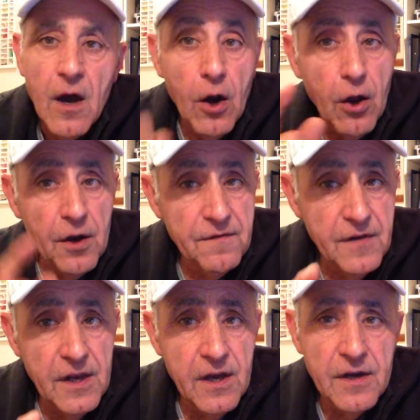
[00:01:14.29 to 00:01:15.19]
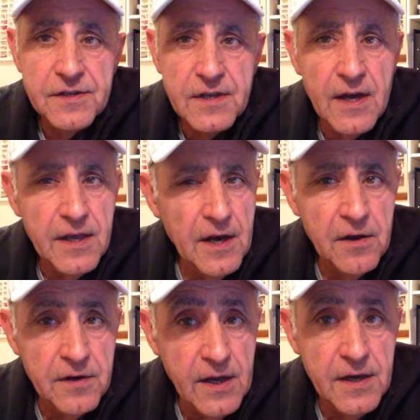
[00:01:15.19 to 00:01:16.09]
A lot of videos say you
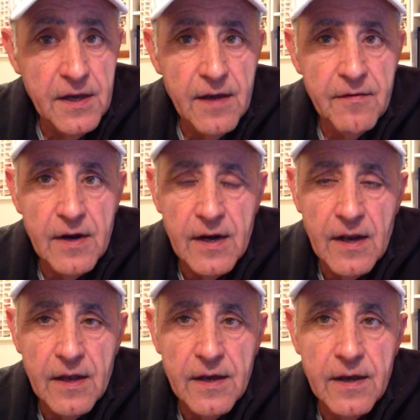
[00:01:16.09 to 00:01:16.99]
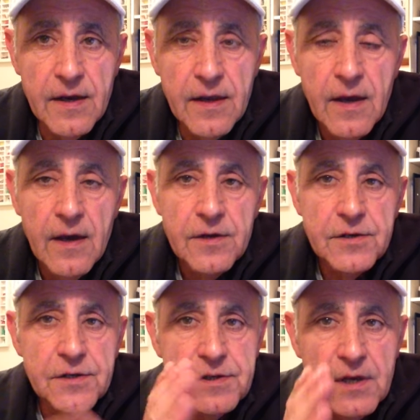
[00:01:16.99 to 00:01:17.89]
don't need to give it any lead.
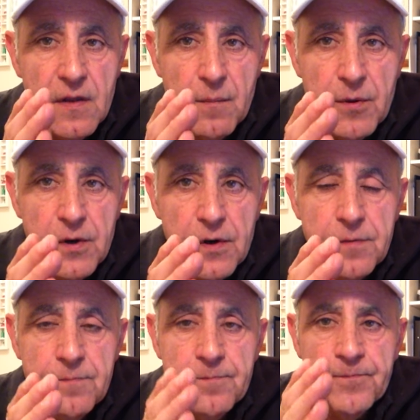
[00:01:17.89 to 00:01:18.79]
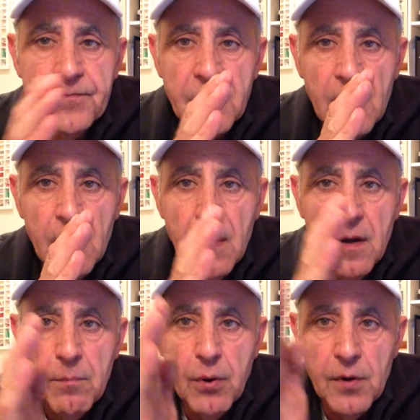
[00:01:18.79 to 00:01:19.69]
Just see the bird,
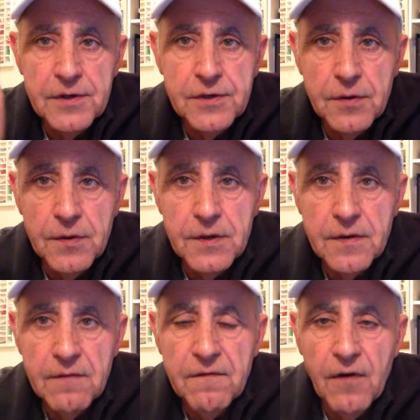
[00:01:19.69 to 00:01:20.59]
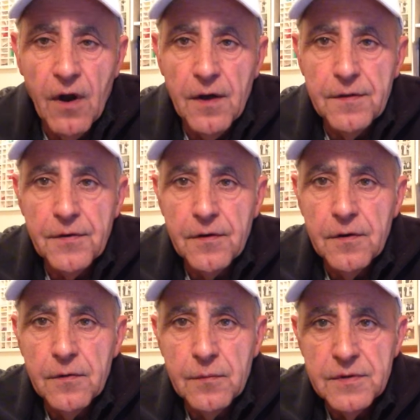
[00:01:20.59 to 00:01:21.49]
point to it, follow
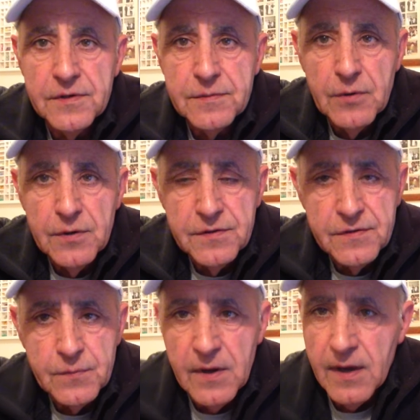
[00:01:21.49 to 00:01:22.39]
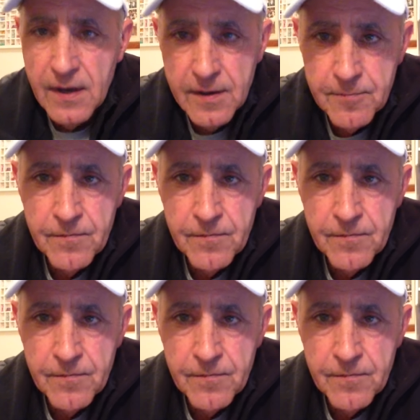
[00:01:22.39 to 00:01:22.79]
through with a smooth swing.